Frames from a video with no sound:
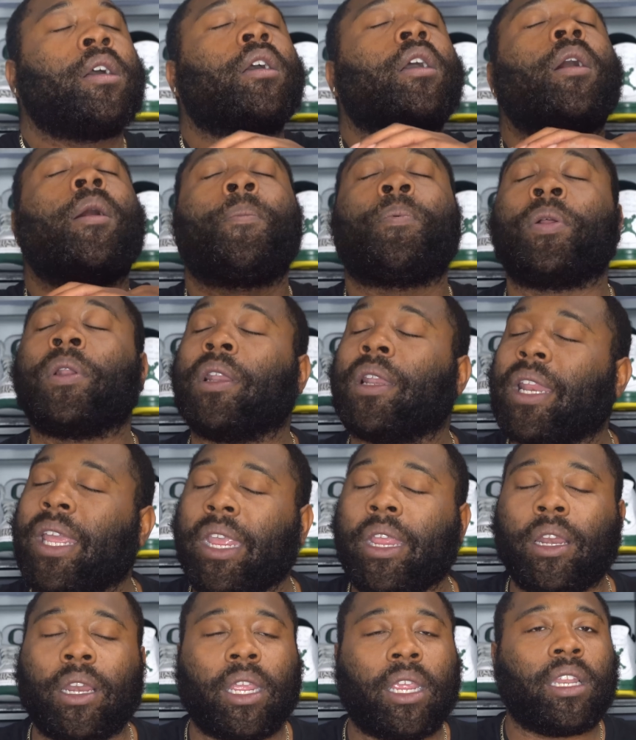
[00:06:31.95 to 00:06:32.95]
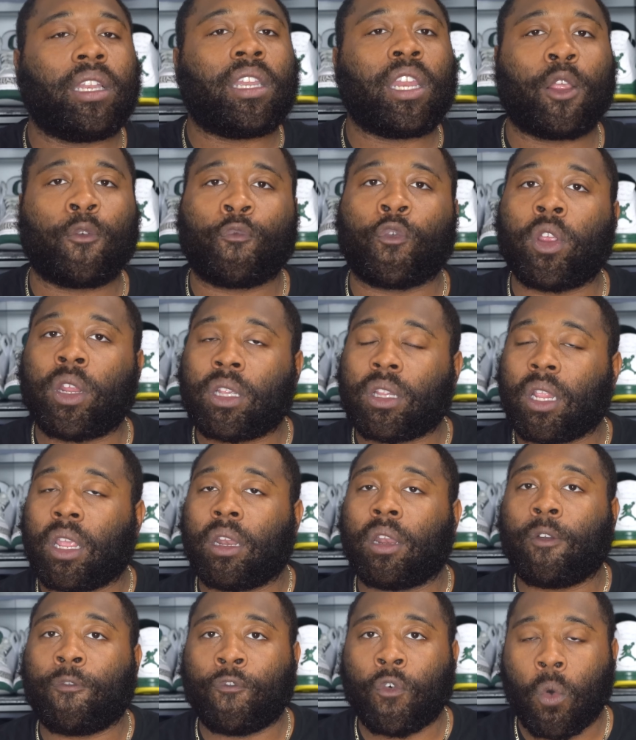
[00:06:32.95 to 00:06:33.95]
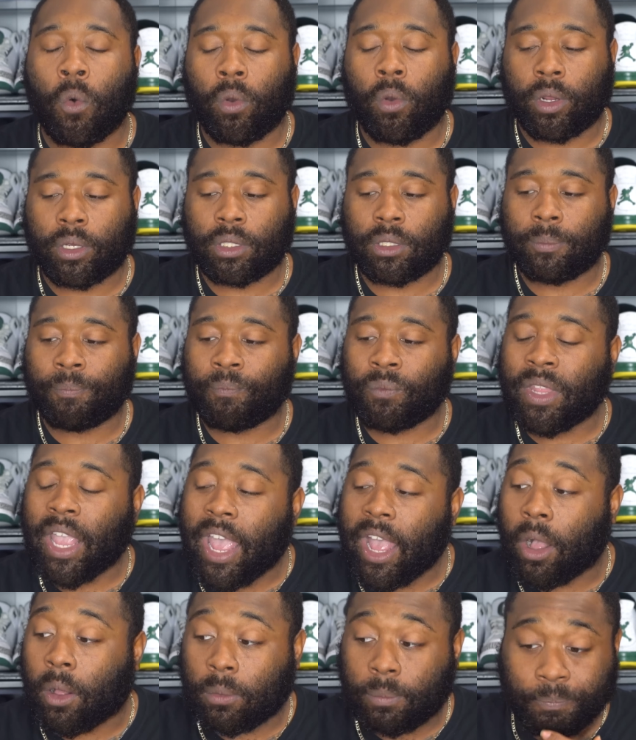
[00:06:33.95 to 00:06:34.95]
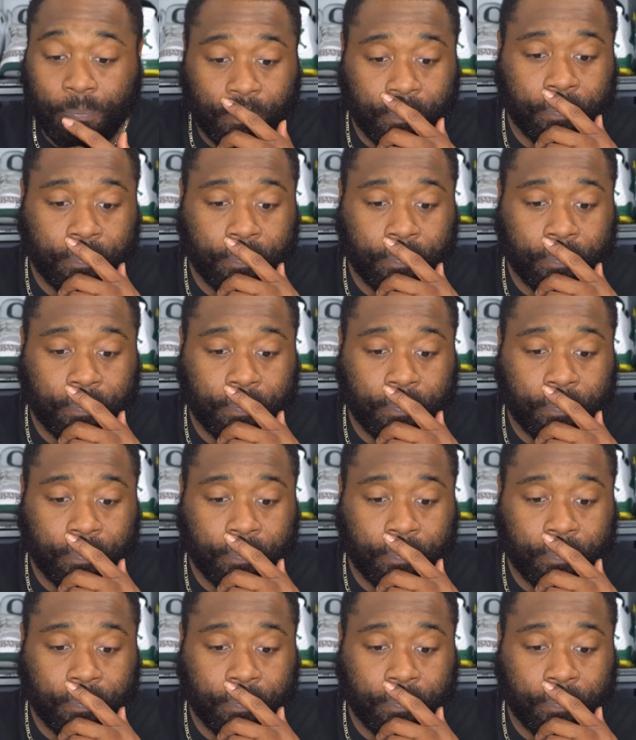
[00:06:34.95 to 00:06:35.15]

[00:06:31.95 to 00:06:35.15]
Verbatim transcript: completely different than the 4s. Now,